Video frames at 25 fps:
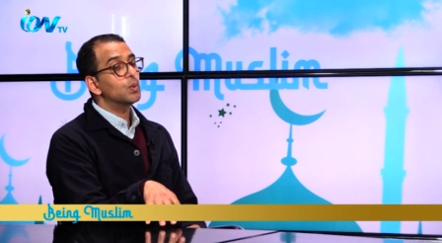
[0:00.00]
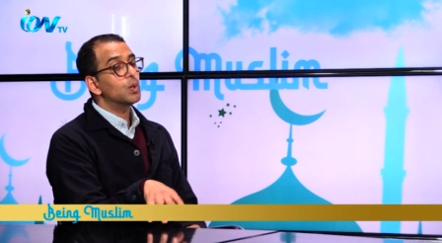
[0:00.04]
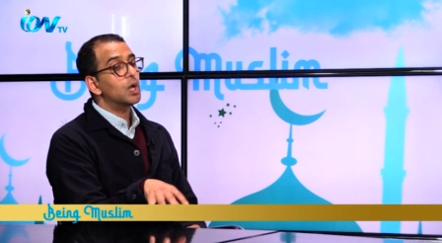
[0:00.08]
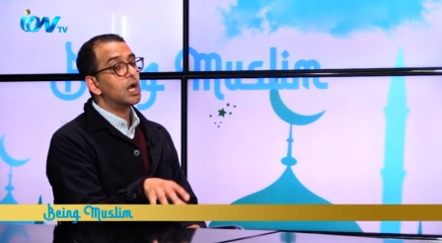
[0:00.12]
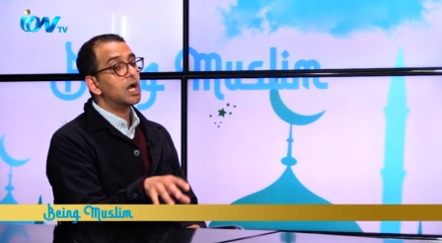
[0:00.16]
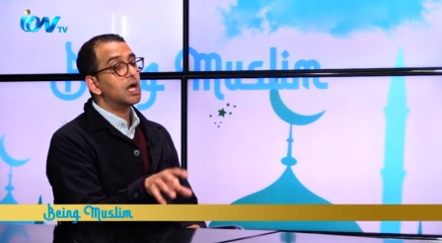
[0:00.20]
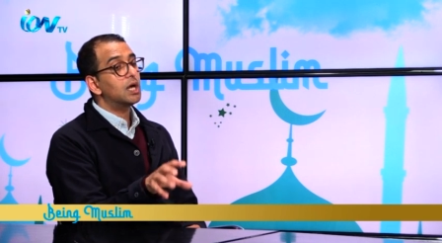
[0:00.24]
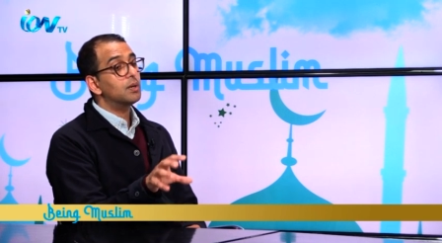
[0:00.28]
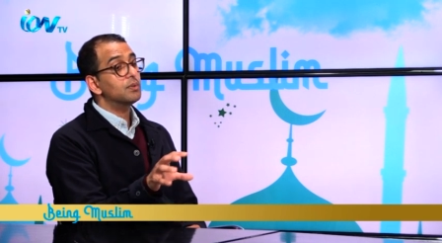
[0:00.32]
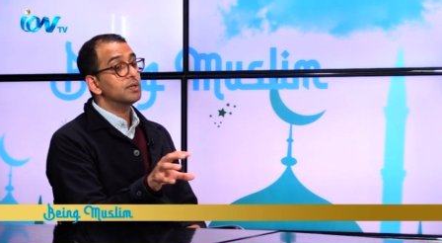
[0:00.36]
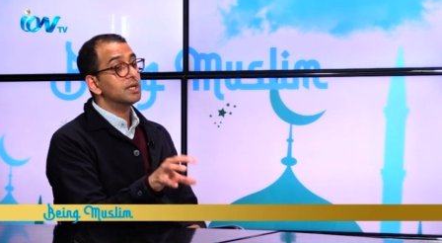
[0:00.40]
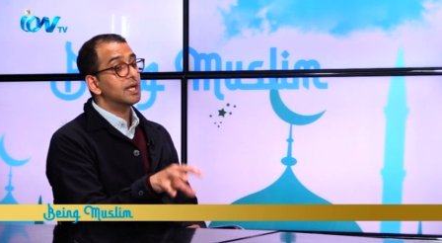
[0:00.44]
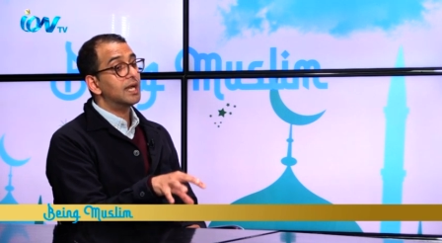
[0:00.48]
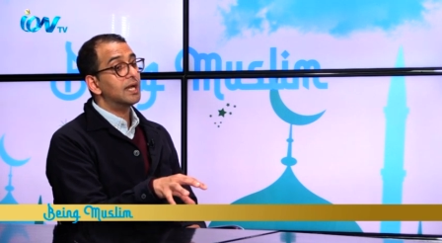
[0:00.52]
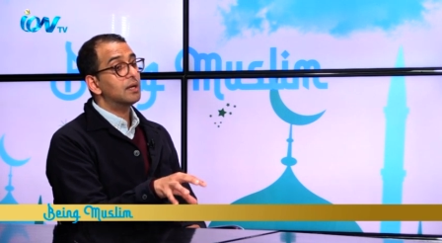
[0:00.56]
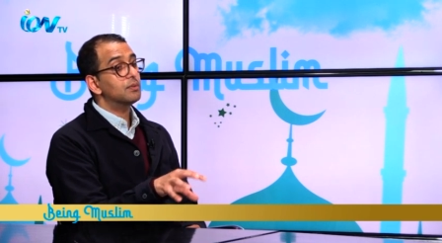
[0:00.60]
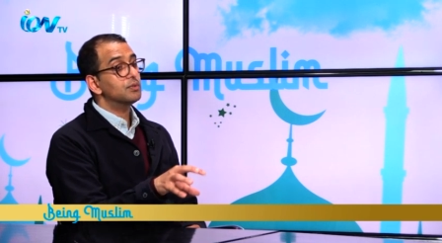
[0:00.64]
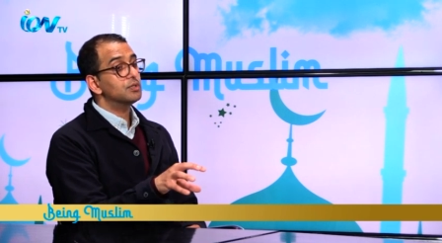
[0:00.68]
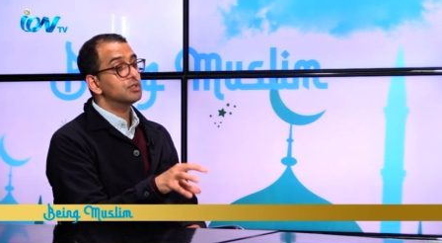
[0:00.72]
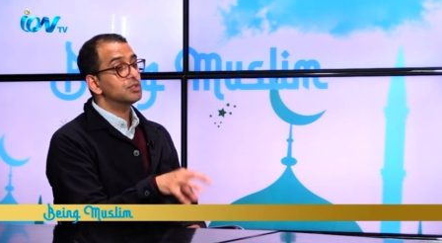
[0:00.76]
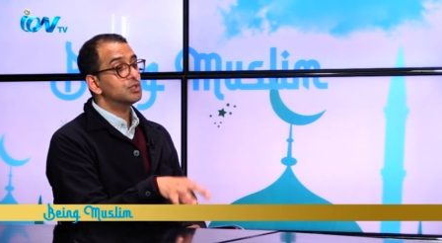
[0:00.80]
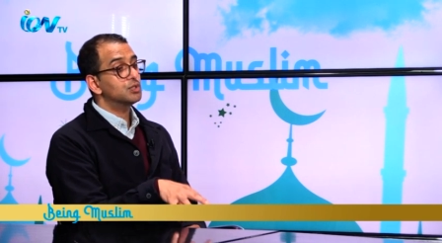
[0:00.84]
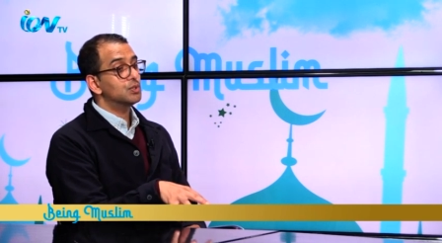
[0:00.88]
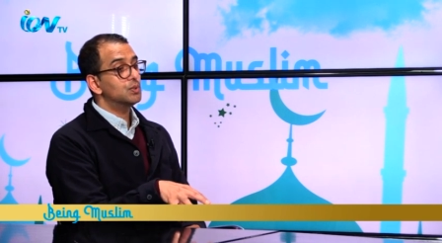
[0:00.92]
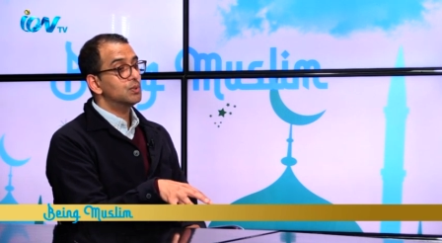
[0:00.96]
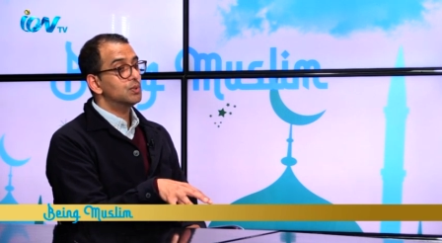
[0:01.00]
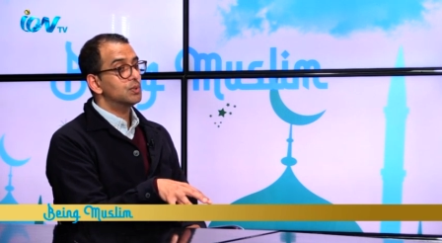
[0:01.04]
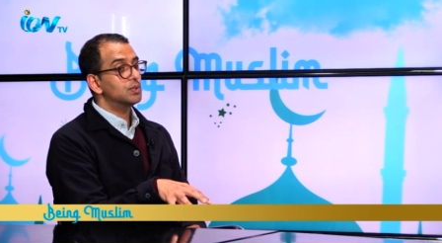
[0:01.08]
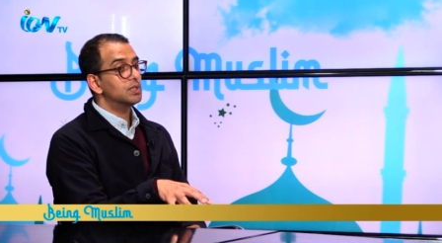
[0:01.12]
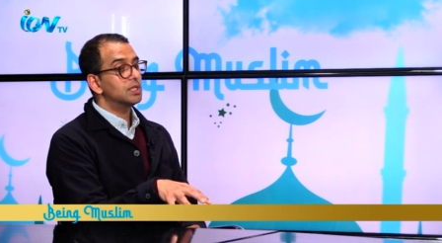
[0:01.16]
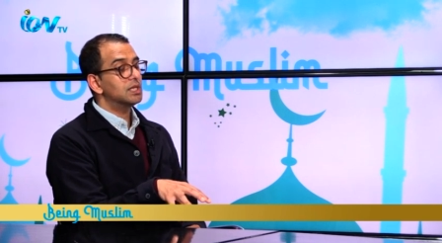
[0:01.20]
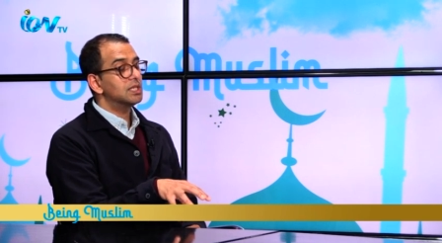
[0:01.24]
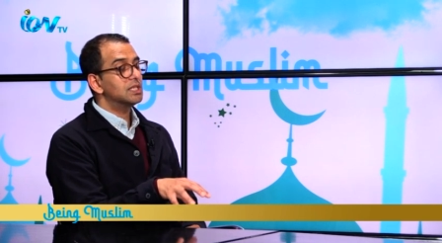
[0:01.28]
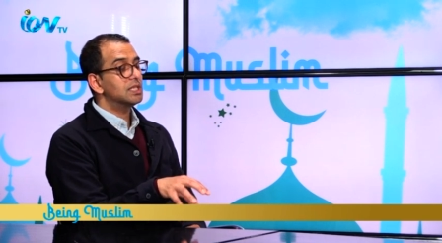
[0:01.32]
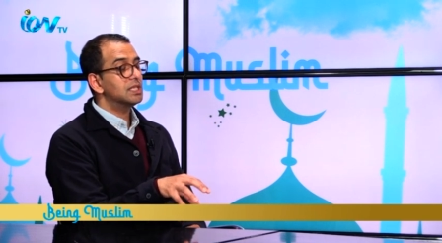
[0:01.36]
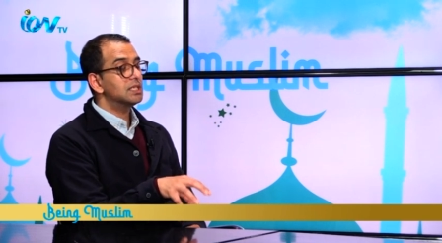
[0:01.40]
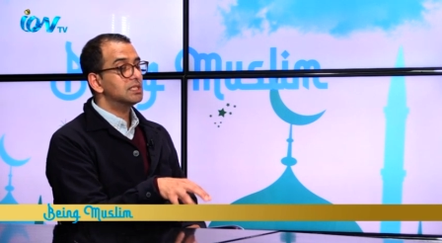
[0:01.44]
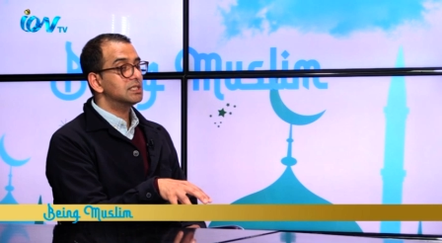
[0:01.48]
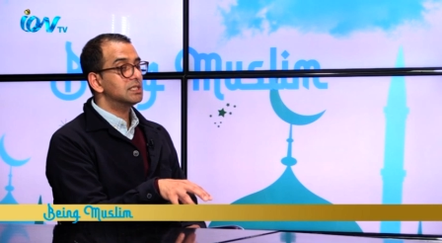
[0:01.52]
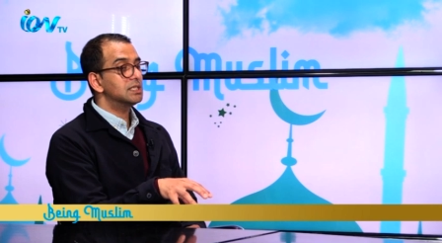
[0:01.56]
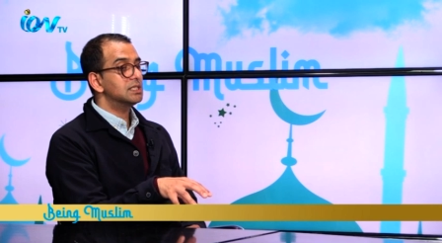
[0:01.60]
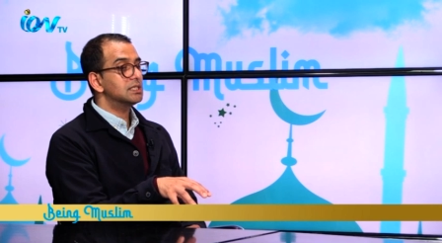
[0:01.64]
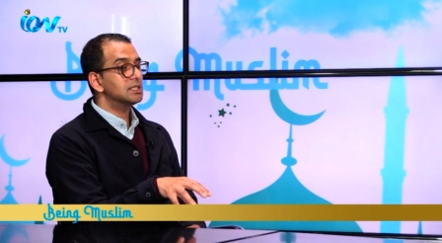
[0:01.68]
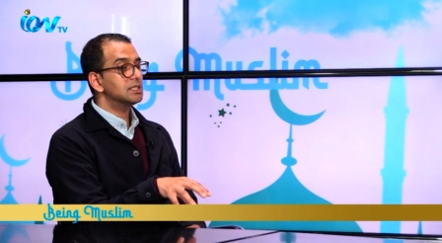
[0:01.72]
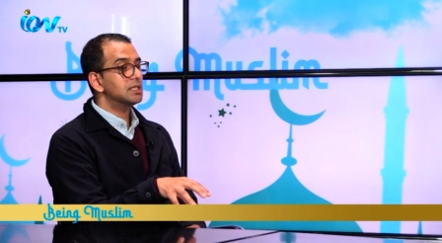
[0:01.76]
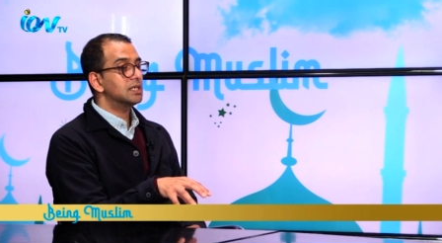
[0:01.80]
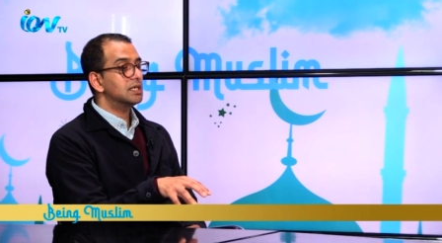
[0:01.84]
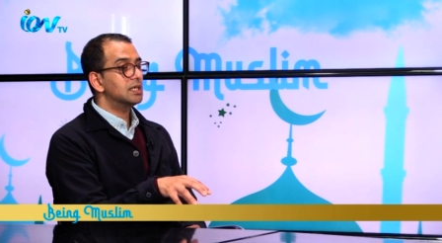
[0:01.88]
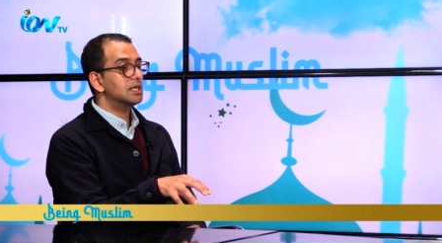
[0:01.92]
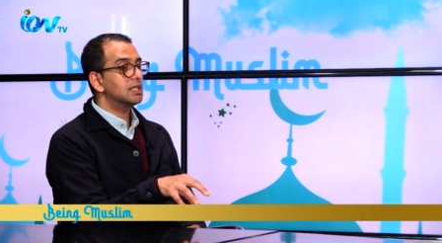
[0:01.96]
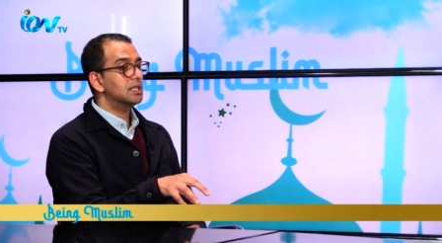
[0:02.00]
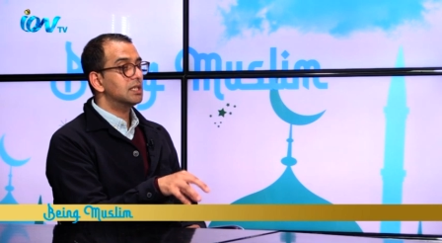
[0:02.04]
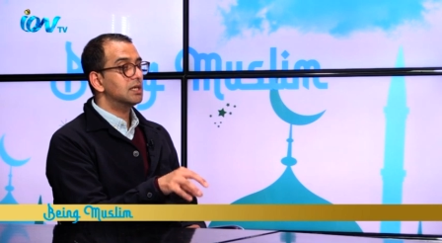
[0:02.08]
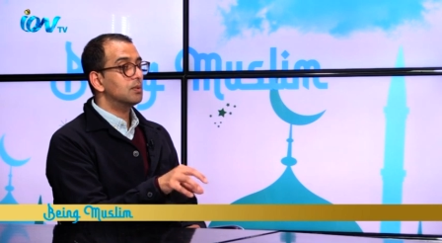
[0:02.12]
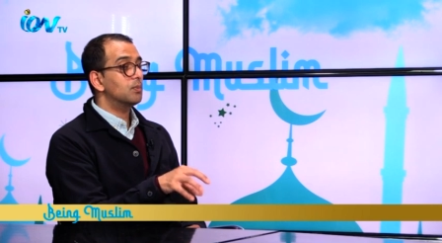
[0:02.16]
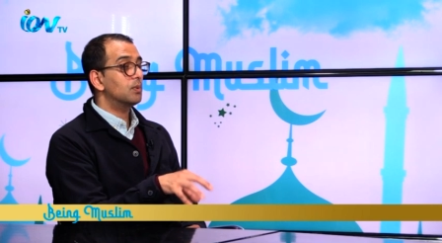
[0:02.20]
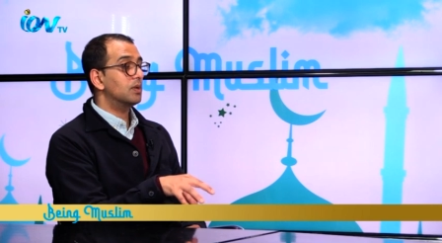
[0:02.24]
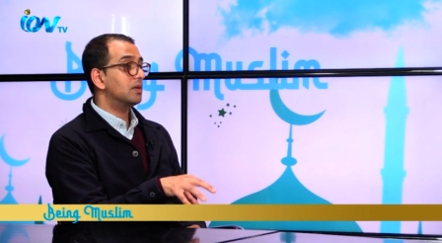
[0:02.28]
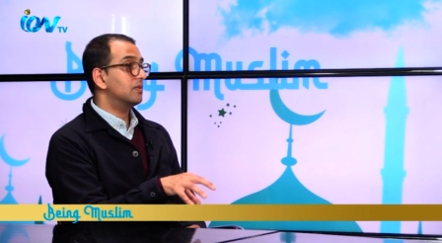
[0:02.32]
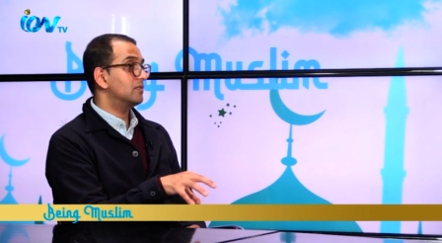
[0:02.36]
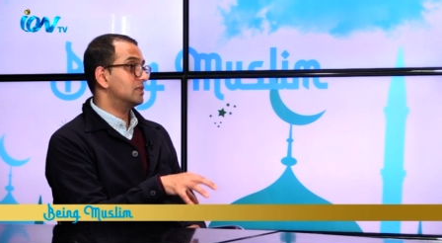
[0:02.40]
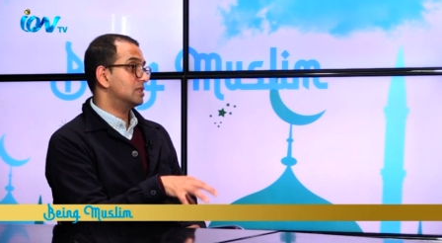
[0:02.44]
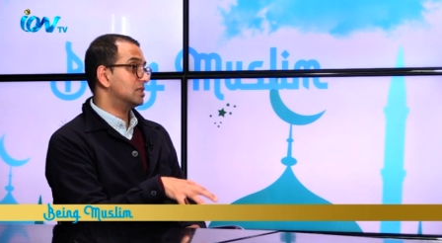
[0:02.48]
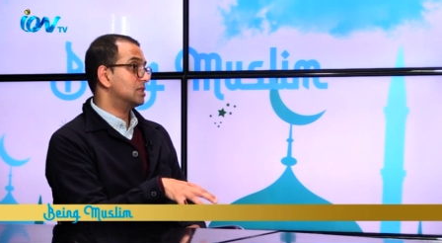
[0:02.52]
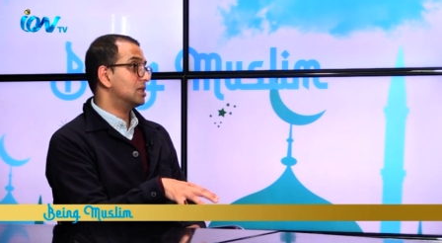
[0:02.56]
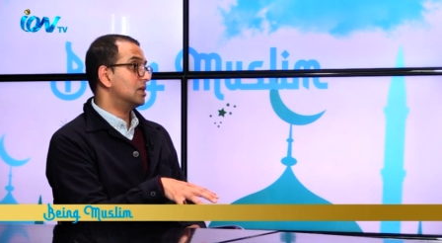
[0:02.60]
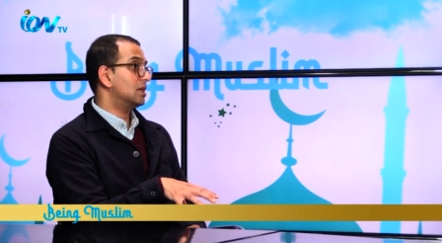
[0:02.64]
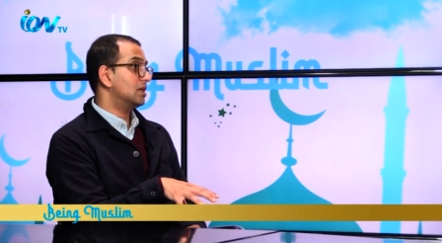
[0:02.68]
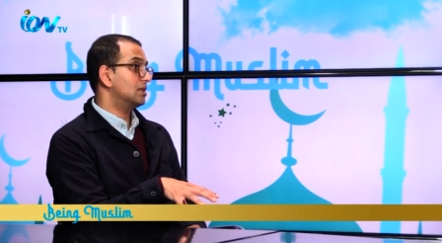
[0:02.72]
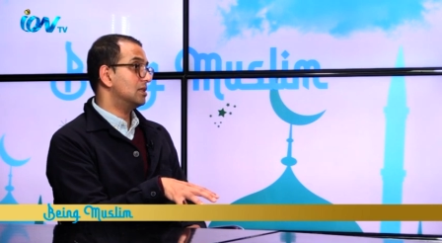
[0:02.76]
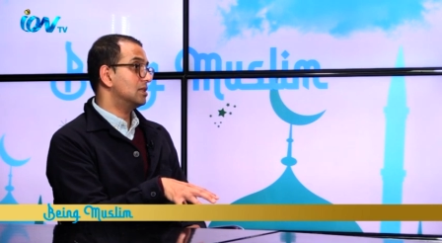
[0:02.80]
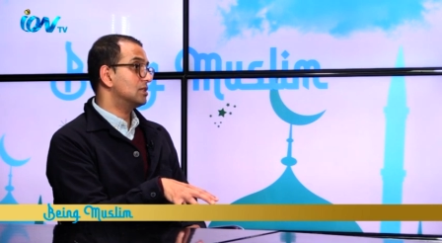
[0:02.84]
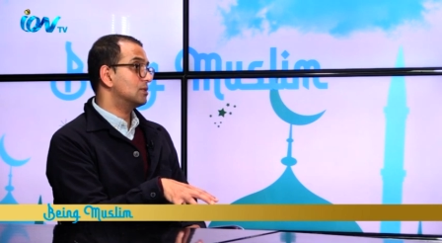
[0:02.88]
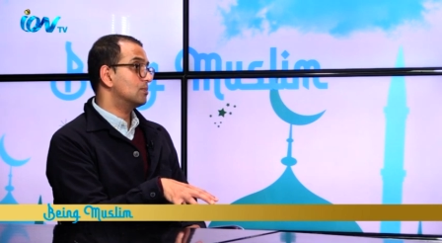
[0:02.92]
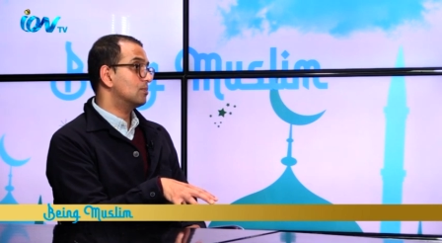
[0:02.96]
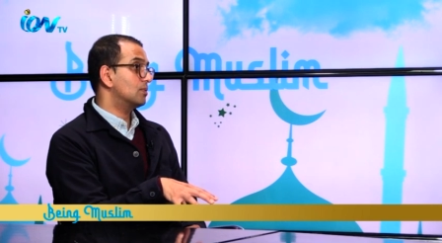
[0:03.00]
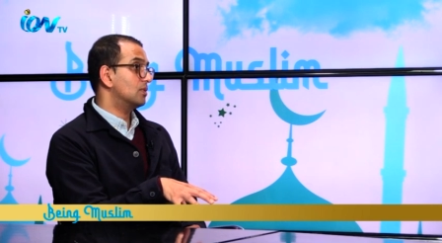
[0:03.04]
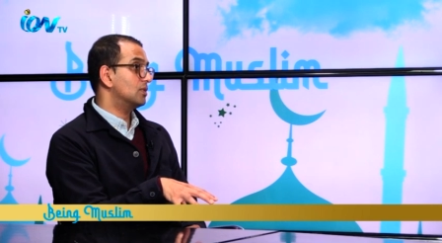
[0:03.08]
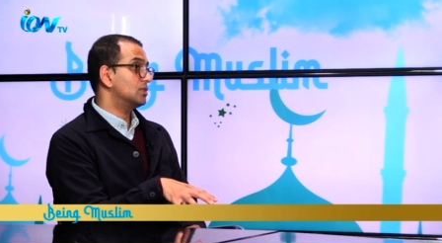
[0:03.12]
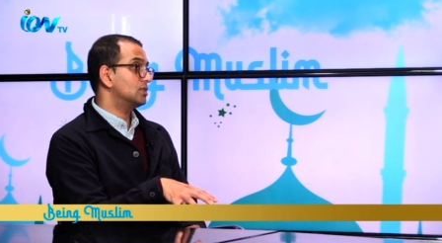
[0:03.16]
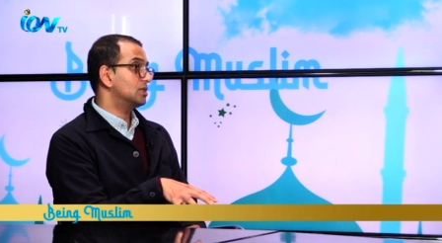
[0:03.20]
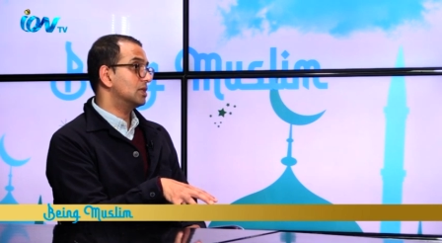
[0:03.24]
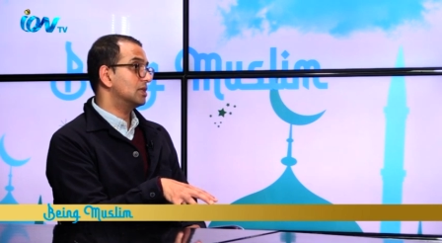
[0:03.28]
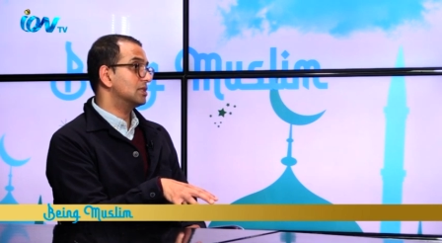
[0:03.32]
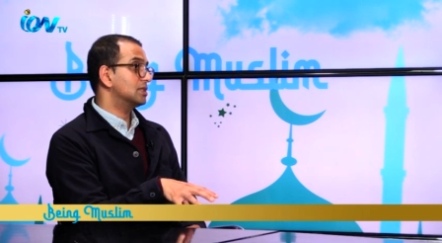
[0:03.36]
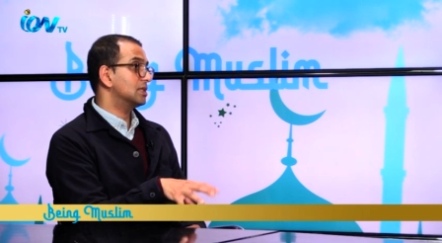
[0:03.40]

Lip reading: our student, and this is, I think, one of its kind, this project,